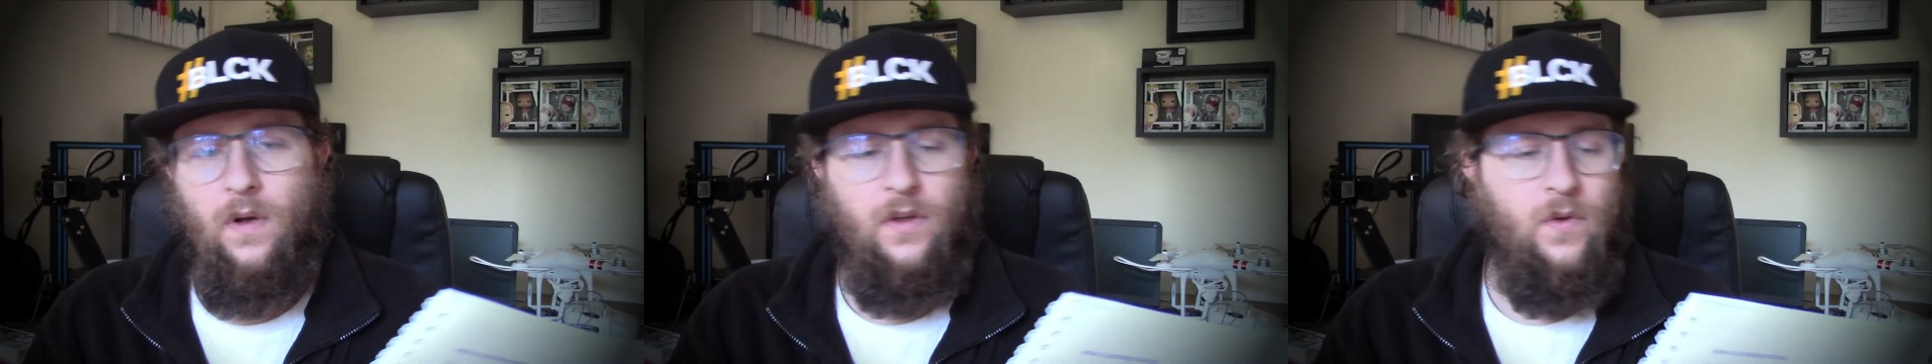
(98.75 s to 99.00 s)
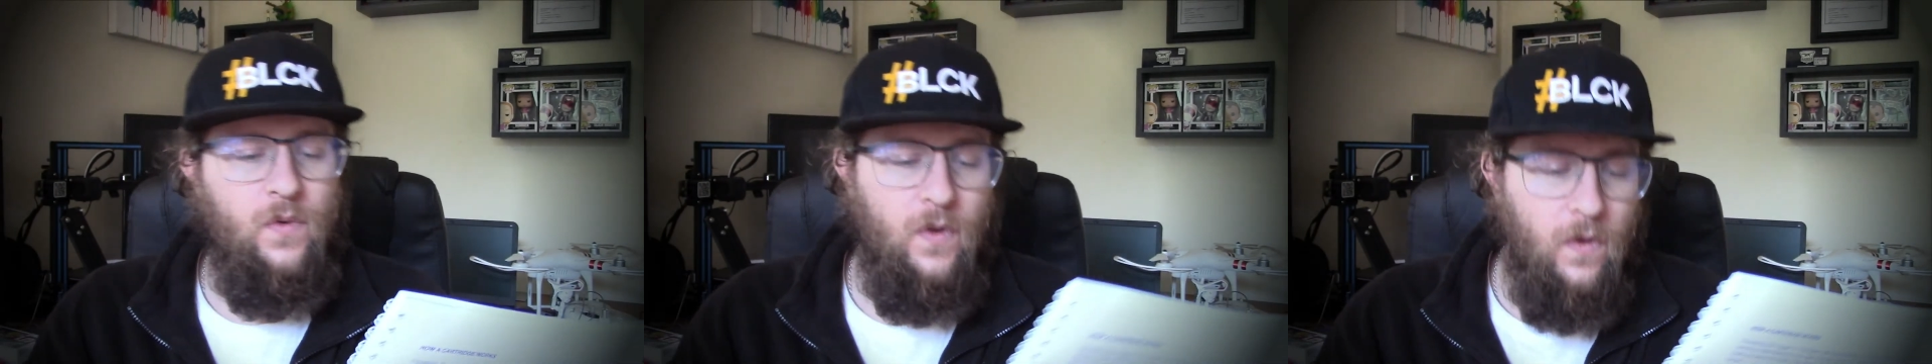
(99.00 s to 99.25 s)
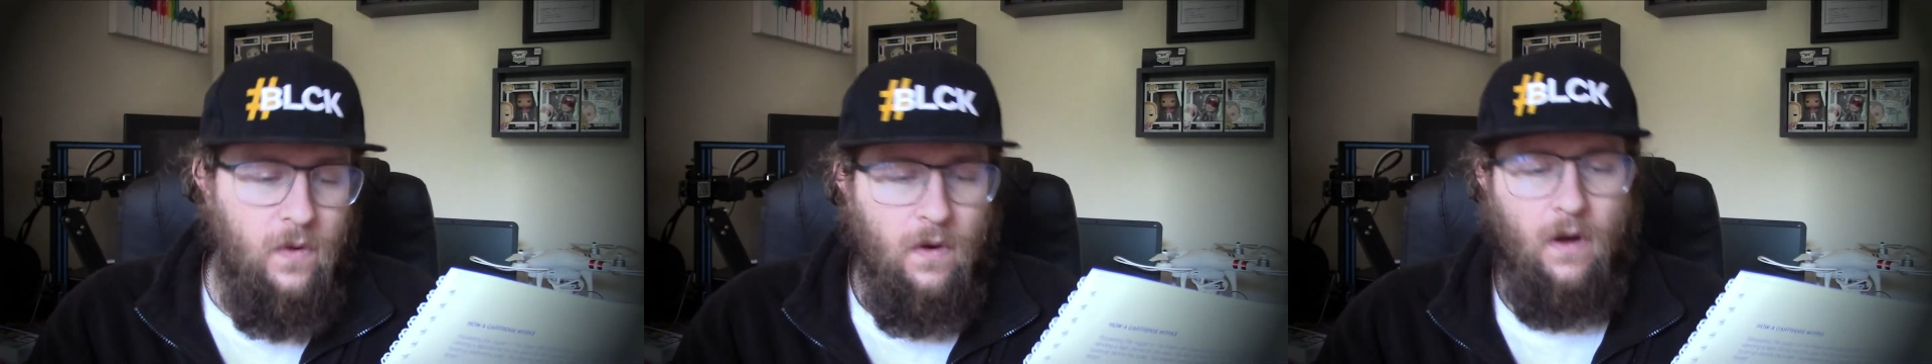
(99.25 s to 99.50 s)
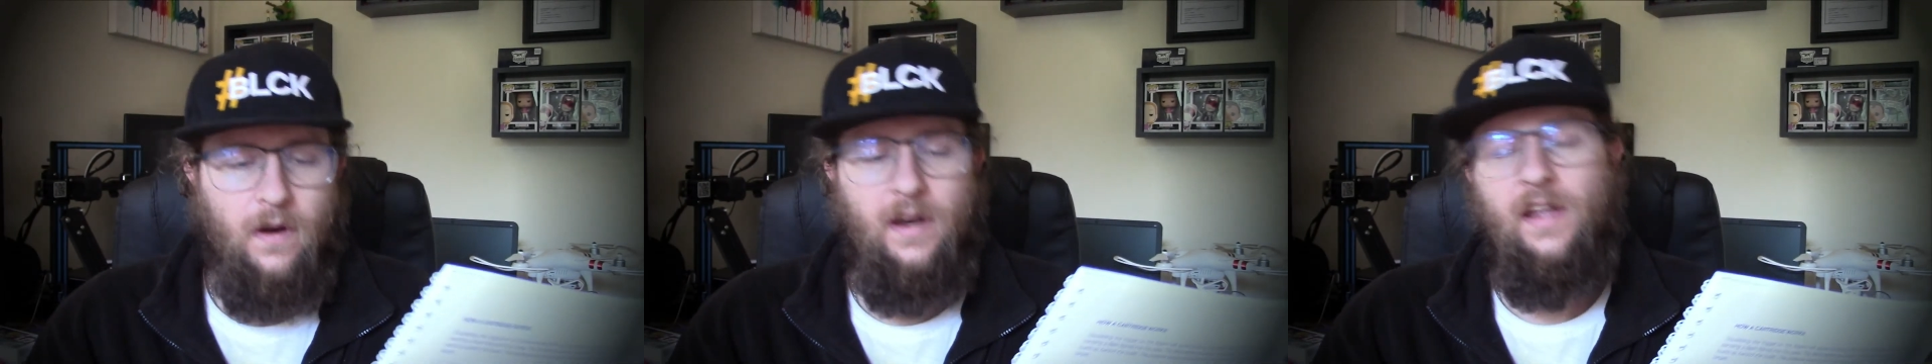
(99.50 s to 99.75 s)
you do
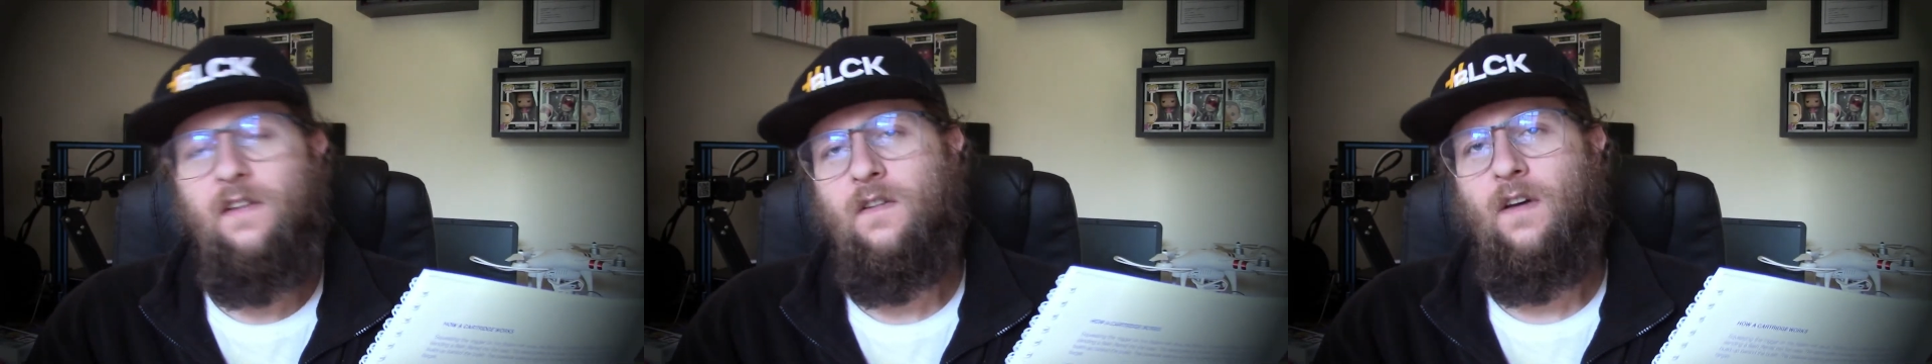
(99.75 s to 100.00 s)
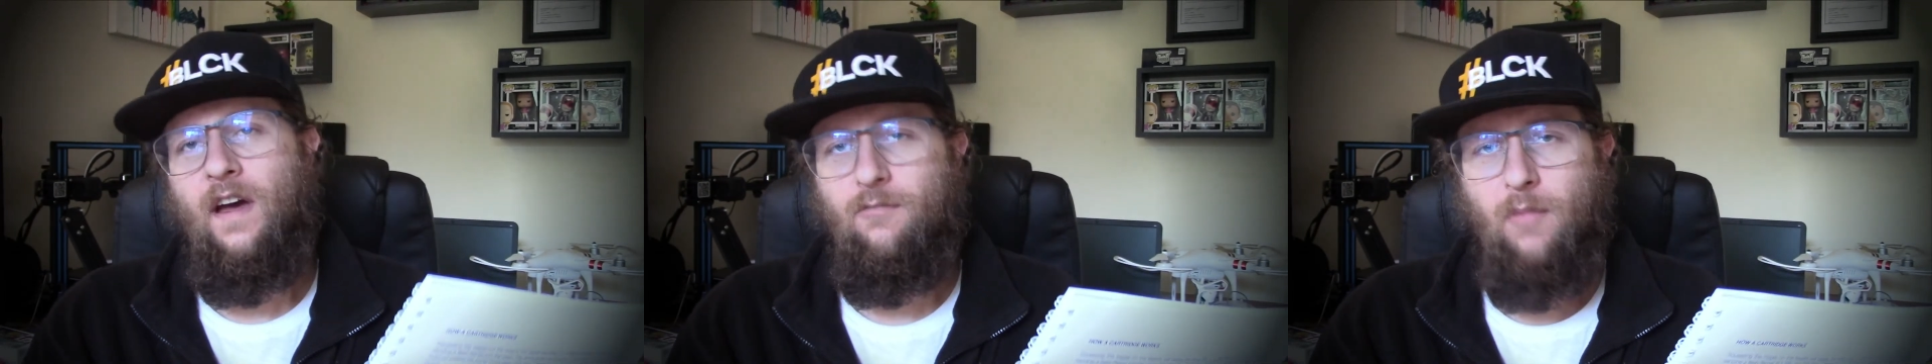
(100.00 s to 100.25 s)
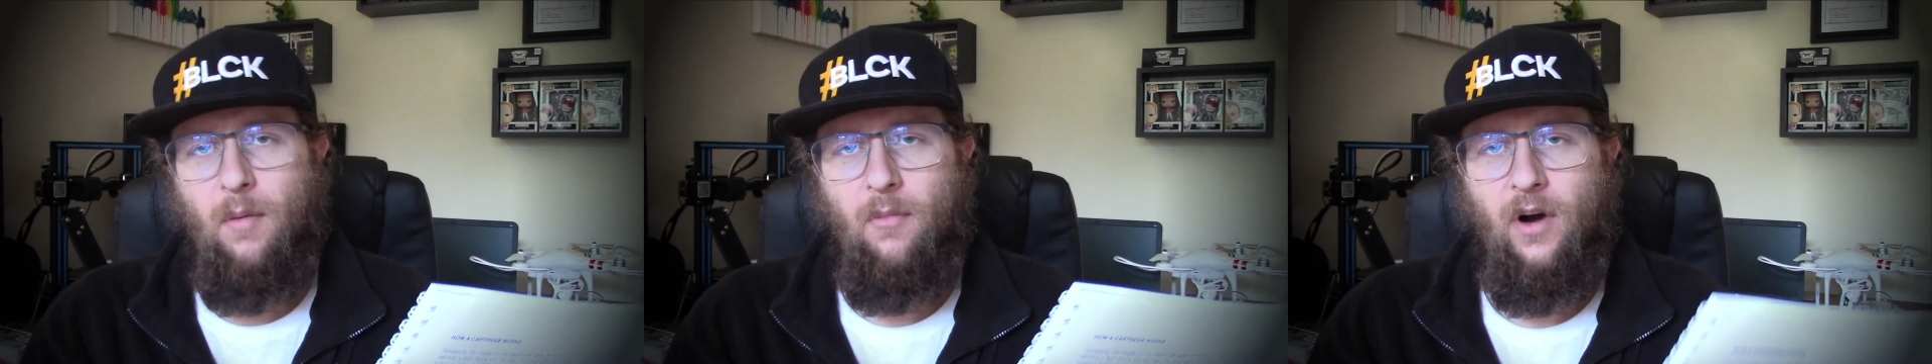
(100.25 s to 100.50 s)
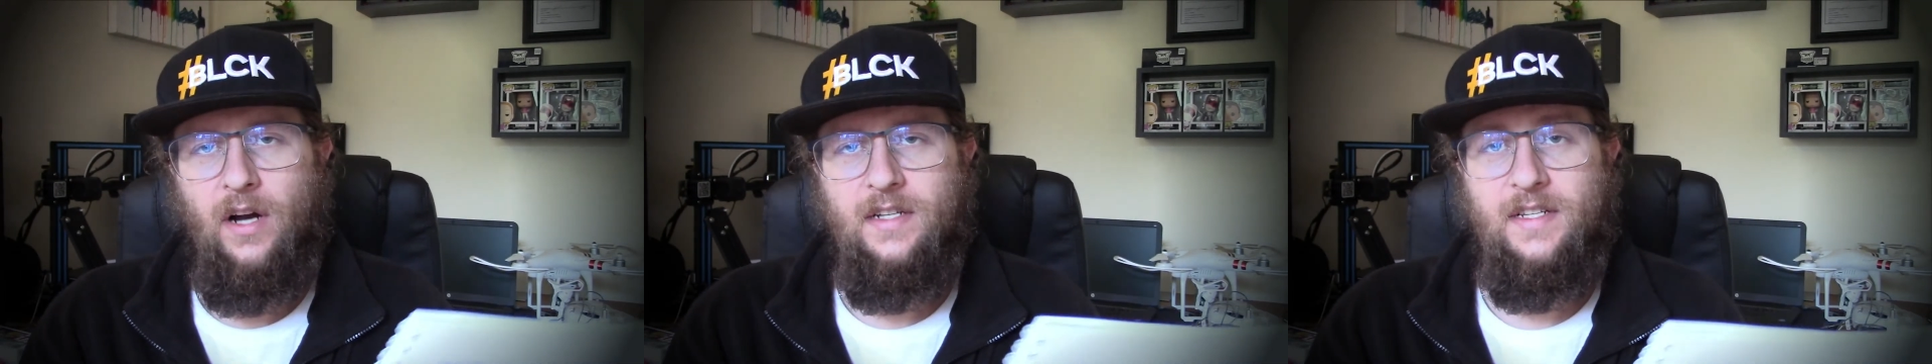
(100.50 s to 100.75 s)
not need to have
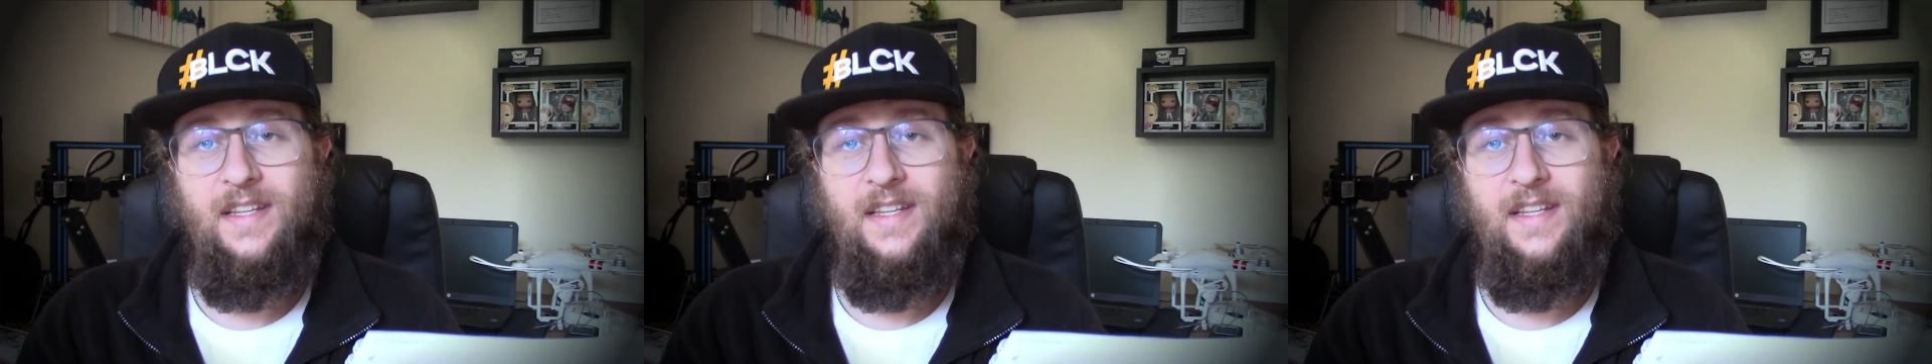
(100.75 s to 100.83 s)
memorized